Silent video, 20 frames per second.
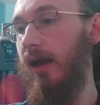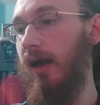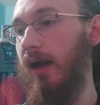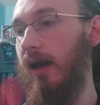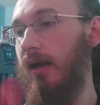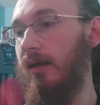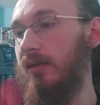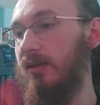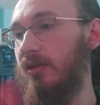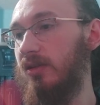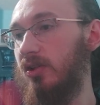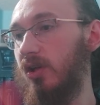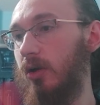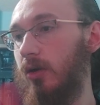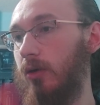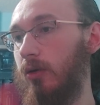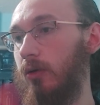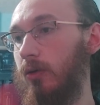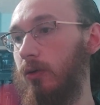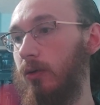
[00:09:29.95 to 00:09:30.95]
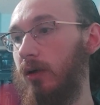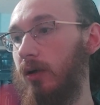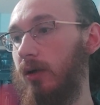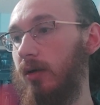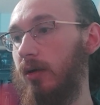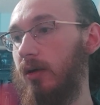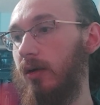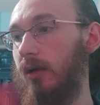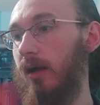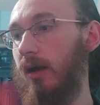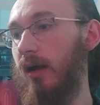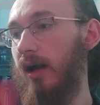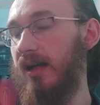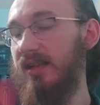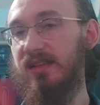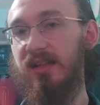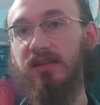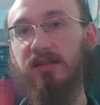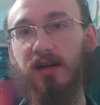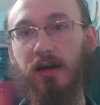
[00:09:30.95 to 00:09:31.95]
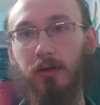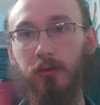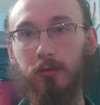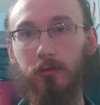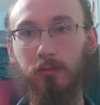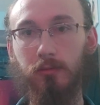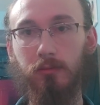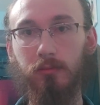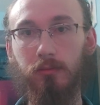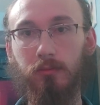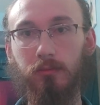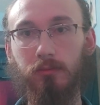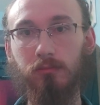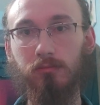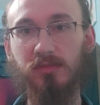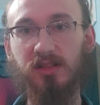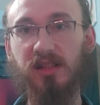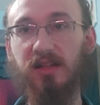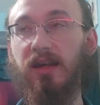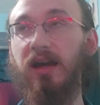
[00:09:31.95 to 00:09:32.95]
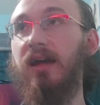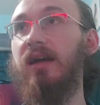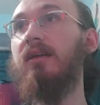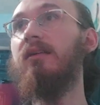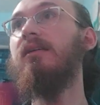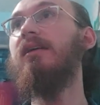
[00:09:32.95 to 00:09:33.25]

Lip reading: And so I sit down today,